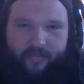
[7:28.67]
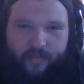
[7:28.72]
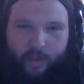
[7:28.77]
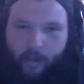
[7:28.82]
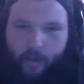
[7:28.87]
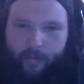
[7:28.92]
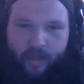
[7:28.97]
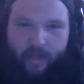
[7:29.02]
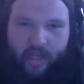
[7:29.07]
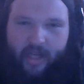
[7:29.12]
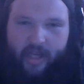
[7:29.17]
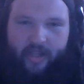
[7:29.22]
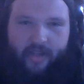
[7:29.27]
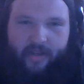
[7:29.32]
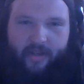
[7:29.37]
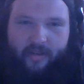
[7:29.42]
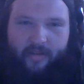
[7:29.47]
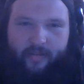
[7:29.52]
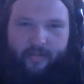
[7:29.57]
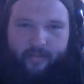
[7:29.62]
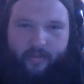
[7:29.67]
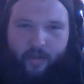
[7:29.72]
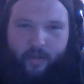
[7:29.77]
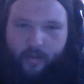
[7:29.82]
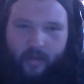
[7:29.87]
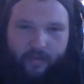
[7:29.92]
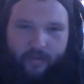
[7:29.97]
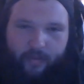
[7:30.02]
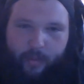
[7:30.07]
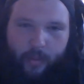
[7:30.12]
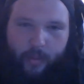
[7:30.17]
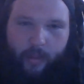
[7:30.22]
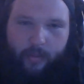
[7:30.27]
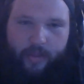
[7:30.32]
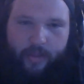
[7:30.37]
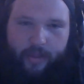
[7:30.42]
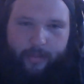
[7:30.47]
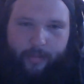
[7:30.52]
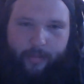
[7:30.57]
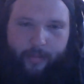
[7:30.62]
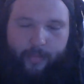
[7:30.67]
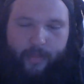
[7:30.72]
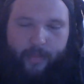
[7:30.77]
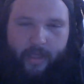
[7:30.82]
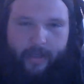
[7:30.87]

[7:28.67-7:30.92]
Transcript: sew them together and do whatever you want with them.